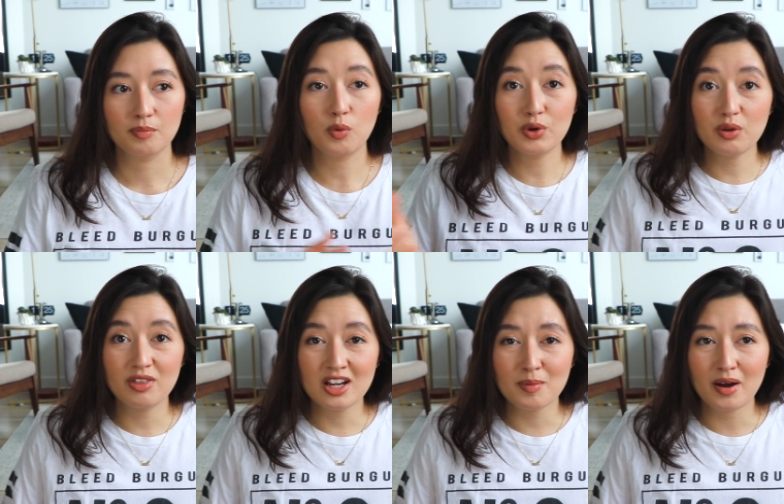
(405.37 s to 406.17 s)
But when you
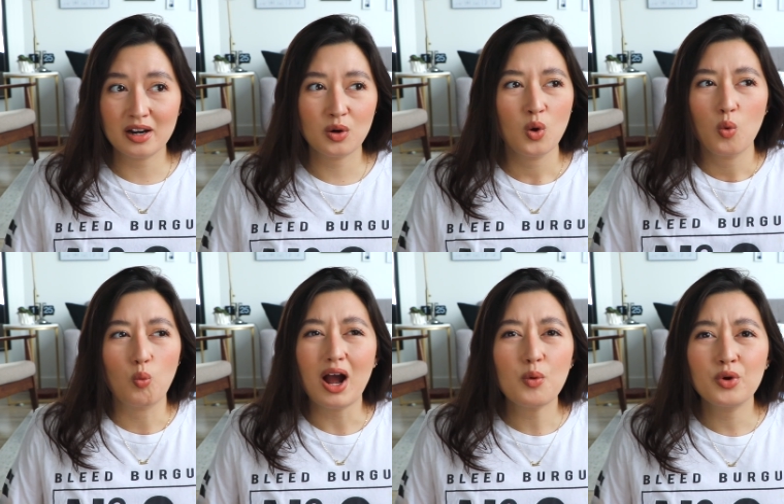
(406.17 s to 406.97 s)
think about it,
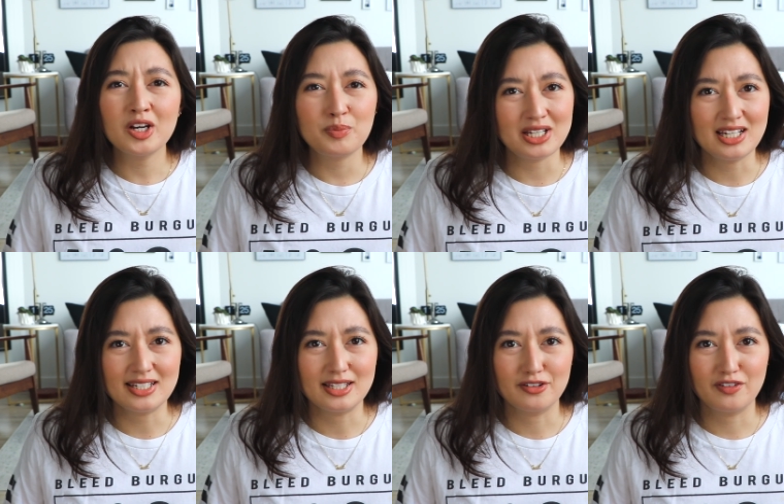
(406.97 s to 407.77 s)
why would it be
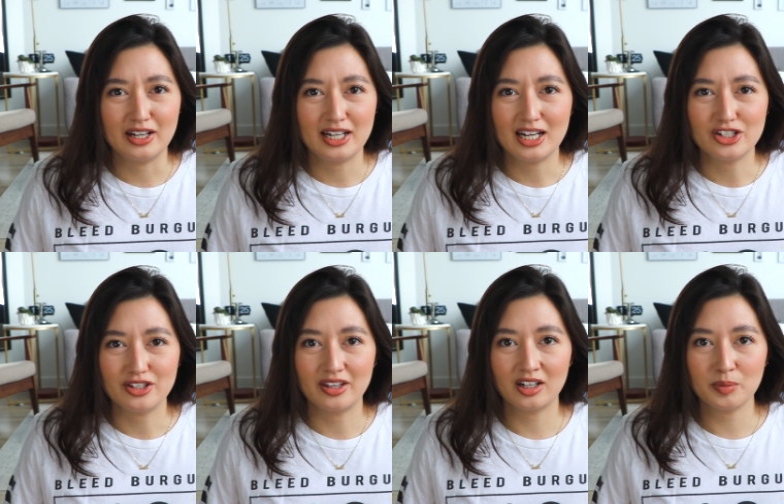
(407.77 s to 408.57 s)
easy to find an
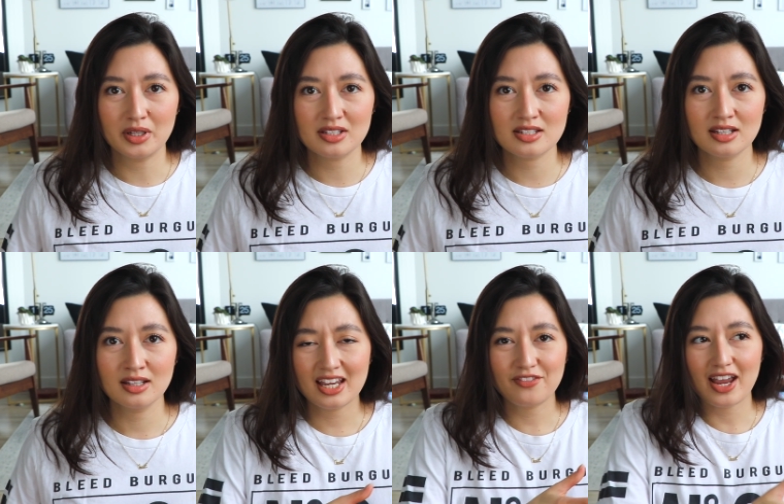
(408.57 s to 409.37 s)
Asian therapist?
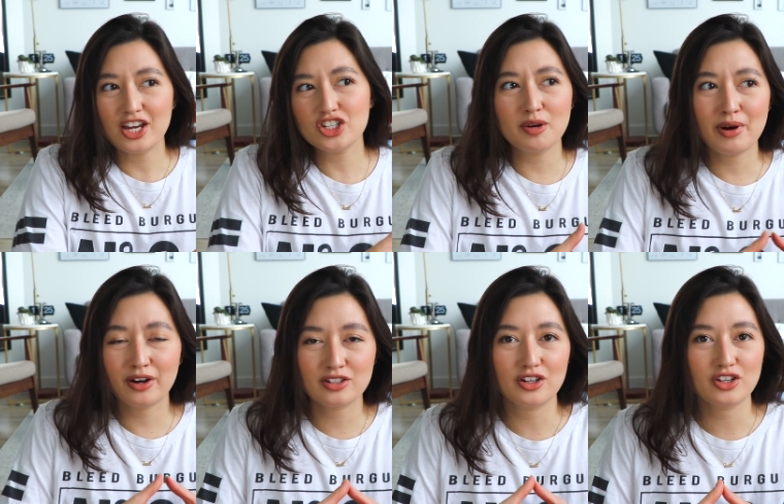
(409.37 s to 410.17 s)
If Asian
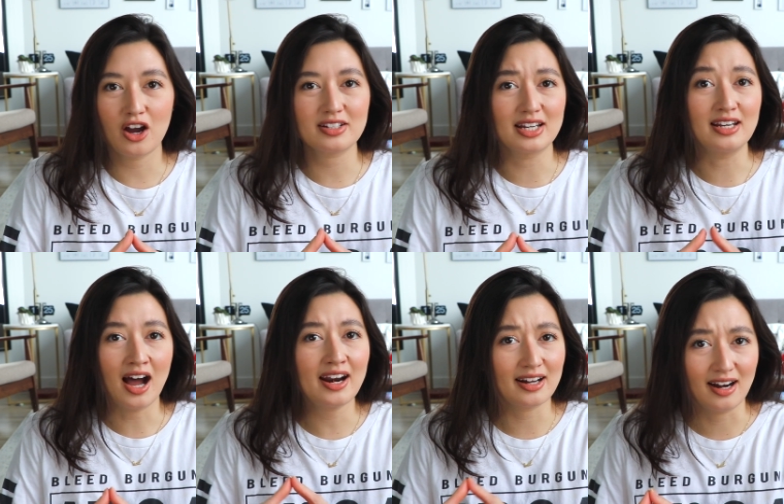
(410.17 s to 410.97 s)
Americans are taught to
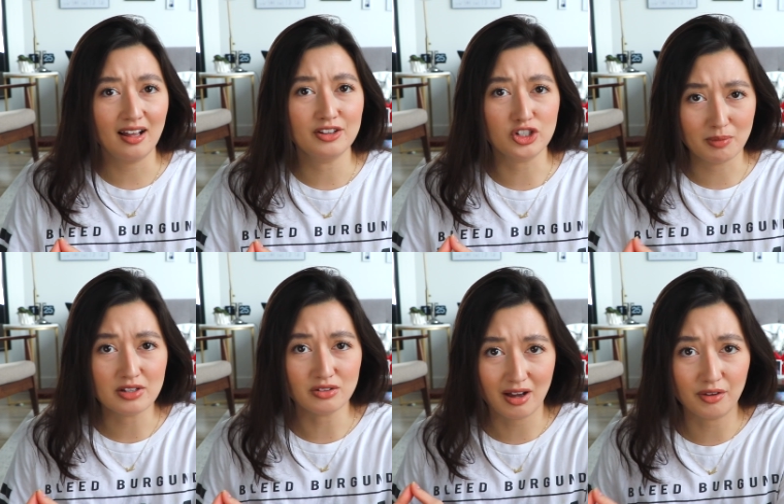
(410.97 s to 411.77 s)
not acknowledge your
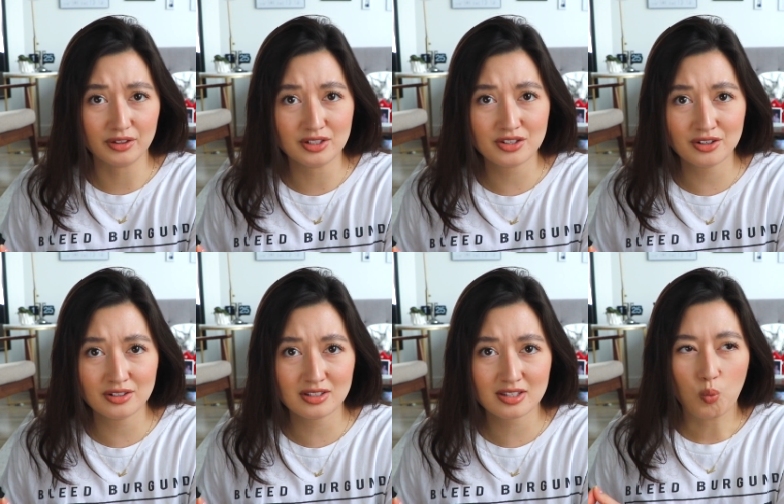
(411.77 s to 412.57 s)
mental health
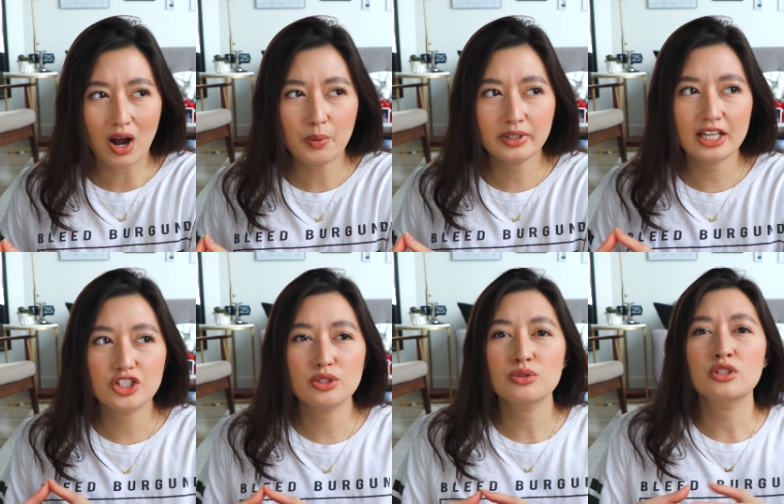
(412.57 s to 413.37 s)
concerns, why would they
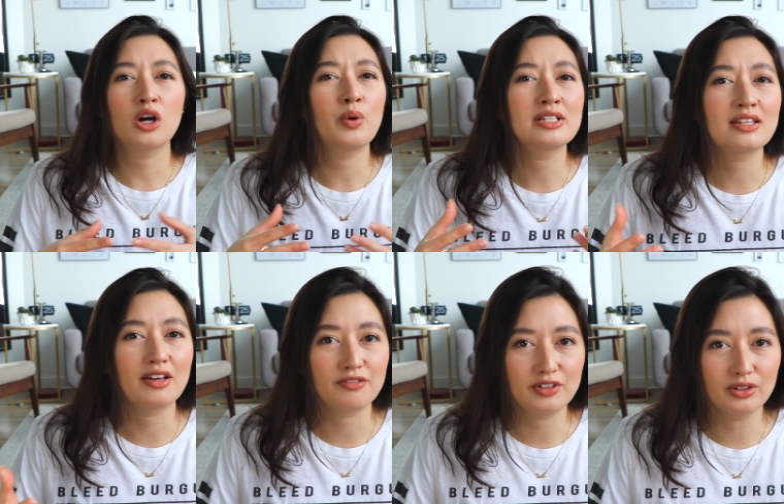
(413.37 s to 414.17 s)
choose to go into
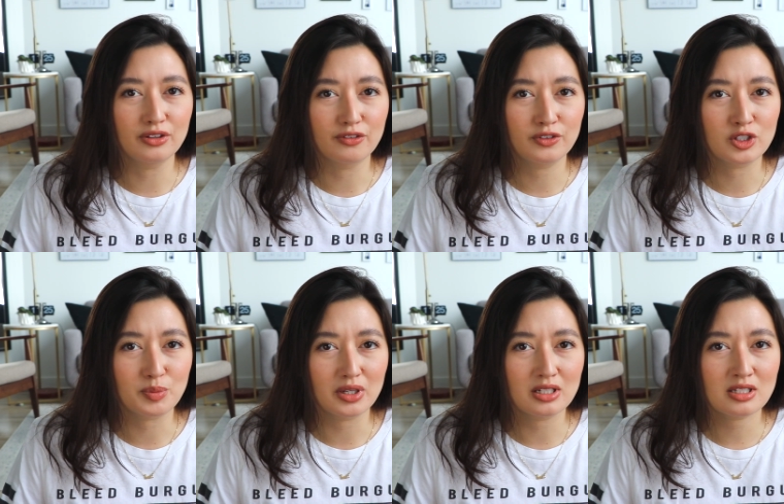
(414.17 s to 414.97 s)
that field in the first
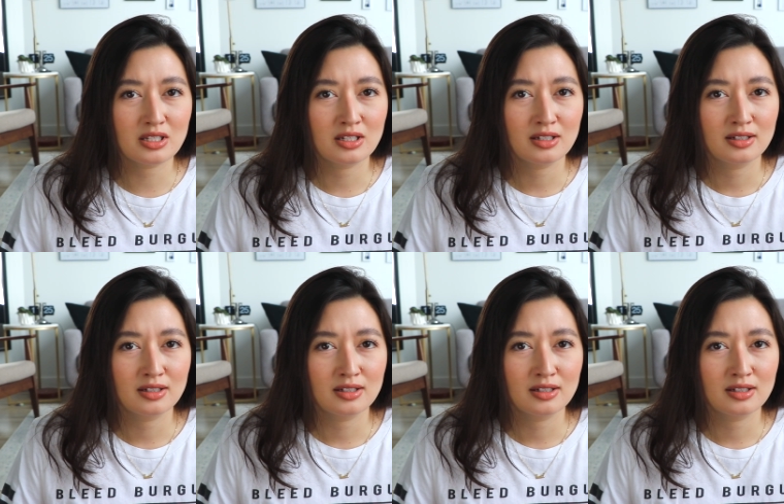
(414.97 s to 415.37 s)
place?